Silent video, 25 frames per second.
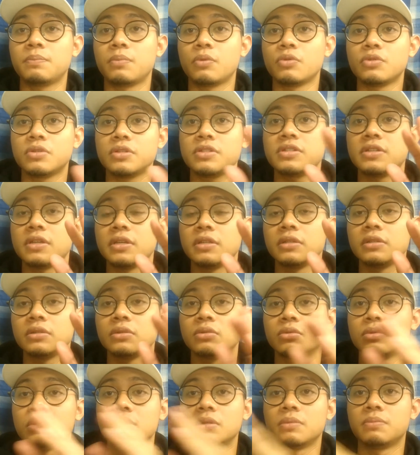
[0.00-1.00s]

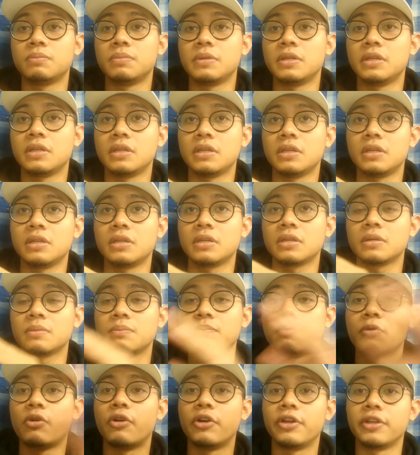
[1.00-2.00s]
position to the B
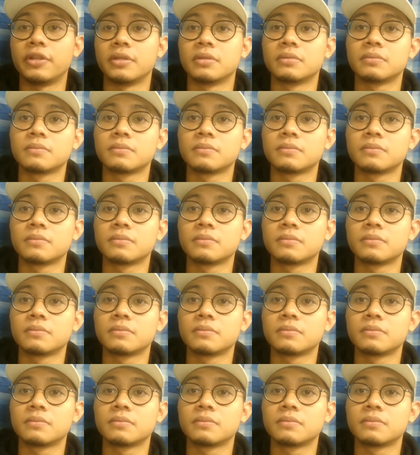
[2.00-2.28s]
point.